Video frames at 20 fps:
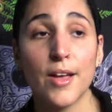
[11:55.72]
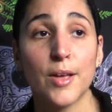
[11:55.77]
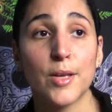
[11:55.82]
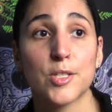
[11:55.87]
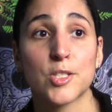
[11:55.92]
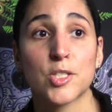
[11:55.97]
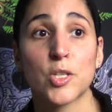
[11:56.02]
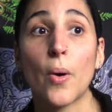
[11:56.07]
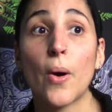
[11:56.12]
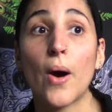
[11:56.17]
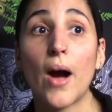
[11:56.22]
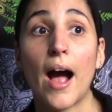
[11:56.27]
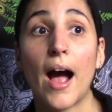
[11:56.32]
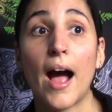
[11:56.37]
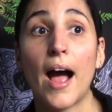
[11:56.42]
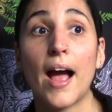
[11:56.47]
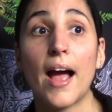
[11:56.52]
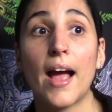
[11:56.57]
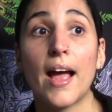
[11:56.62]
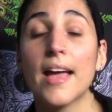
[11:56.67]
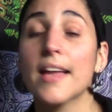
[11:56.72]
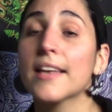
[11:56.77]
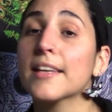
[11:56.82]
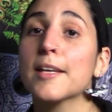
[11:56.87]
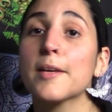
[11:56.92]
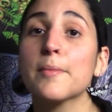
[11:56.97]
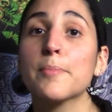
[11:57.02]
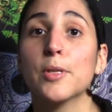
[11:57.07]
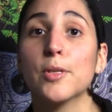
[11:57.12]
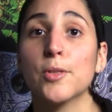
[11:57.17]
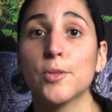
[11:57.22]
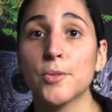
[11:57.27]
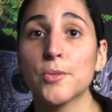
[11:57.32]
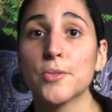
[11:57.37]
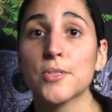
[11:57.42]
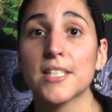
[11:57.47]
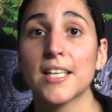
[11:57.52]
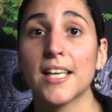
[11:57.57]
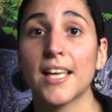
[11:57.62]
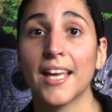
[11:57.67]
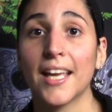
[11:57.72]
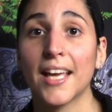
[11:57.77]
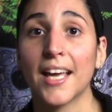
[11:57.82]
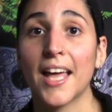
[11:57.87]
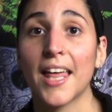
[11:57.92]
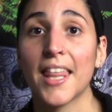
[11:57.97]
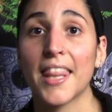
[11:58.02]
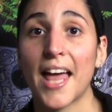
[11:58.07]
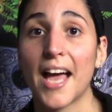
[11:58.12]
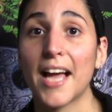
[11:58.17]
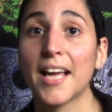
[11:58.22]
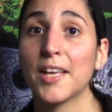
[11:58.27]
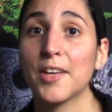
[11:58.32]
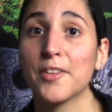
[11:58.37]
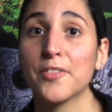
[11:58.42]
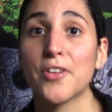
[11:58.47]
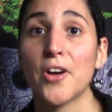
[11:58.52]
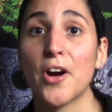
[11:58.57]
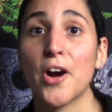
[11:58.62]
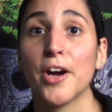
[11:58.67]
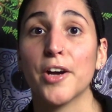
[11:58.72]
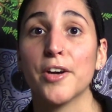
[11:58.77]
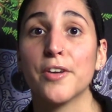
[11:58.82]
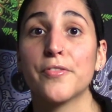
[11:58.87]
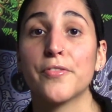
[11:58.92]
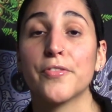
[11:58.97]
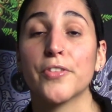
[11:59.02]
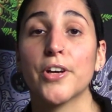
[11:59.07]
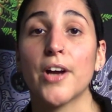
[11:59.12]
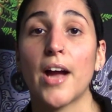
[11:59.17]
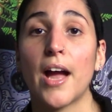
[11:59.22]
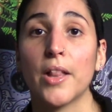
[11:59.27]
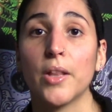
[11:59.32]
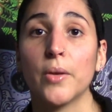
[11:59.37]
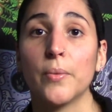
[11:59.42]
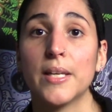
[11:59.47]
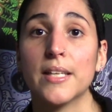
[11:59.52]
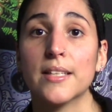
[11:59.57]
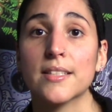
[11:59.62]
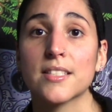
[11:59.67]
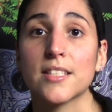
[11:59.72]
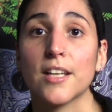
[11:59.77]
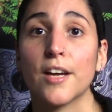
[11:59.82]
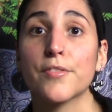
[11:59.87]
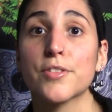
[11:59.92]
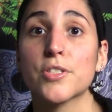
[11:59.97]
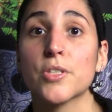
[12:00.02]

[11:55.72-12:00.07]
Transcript: So I ended up using that gift card for Halloween stuff.